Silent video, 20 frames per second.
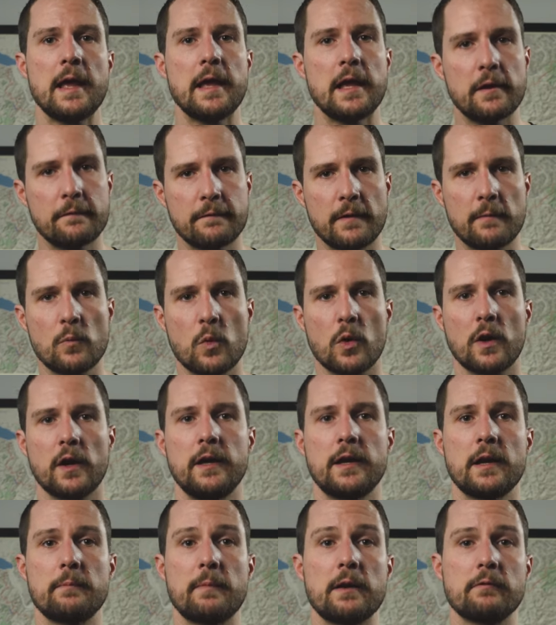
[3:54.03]
if I'm
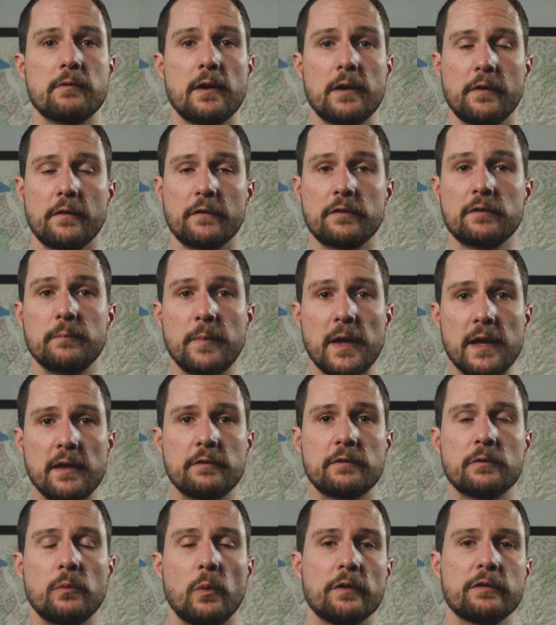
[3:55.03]
worried I might run out of
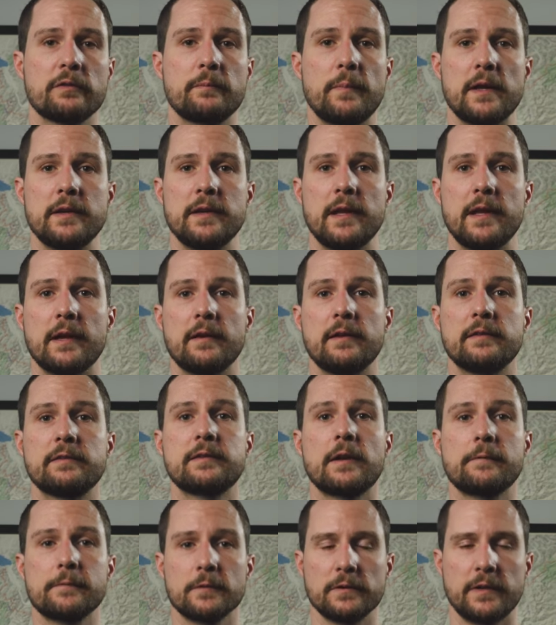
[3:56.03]
space while spending
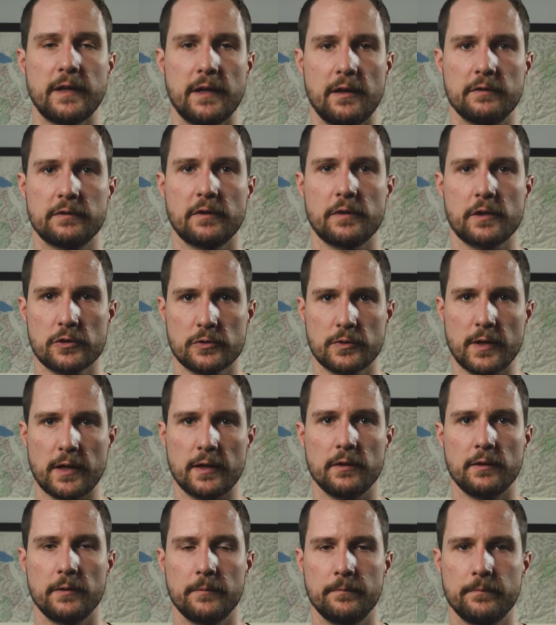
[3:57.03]
several days on the
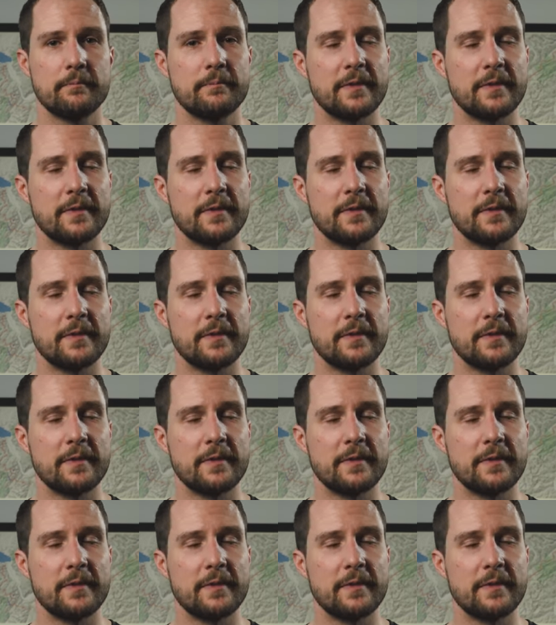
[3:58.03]
trail.